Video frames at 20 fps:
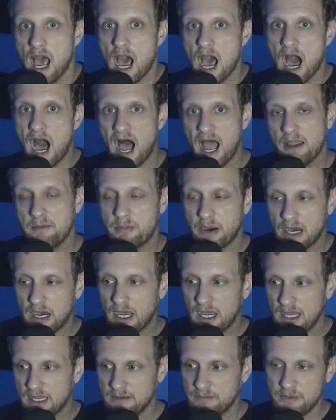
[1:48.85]
I
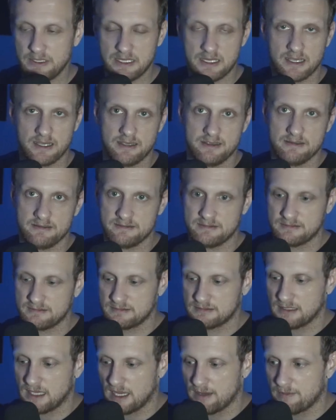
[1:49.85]
buy,
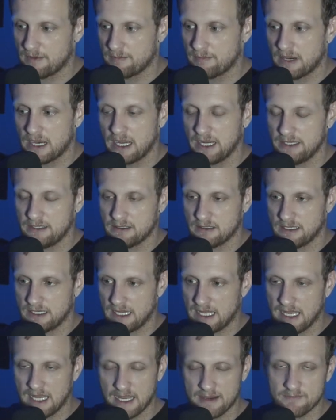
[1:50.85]
because I'm a miner and
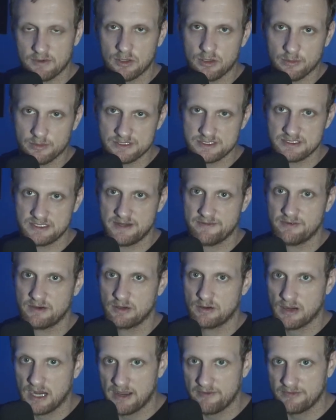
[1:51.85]
I have a whole bunch of different
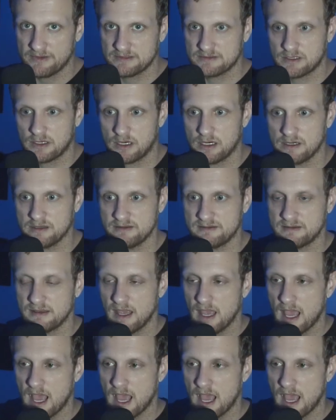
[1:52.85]
graphics cards,